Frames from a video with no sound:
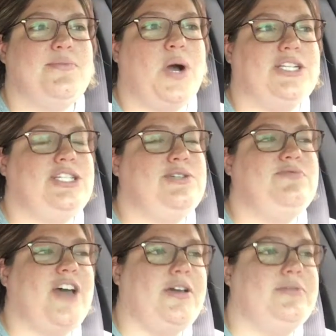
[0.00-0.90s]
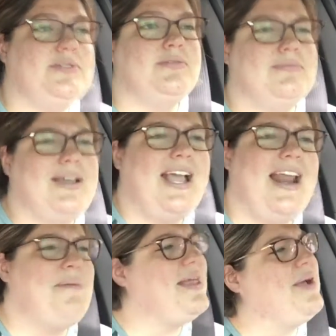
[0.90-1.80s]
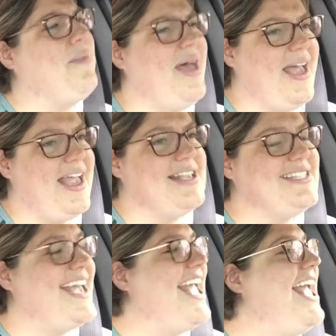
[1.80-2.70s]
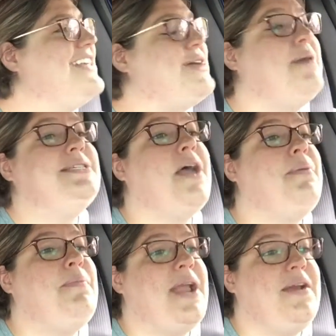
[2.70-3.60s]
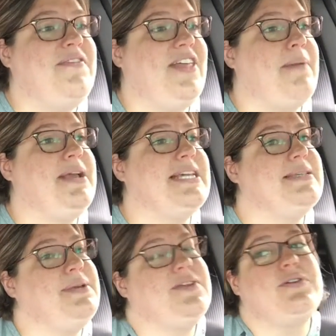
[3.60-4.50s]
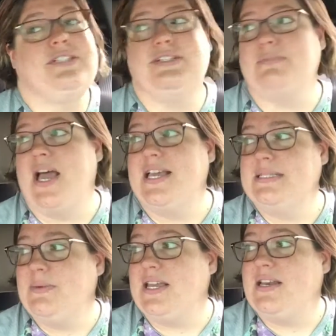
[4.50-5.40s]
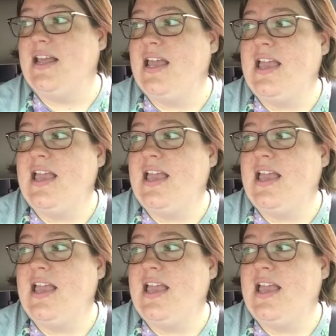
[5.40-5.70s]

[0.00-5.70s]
watch you vote. And I'm like, what? So I was not prepared for that because, I mean, of course there's my husband,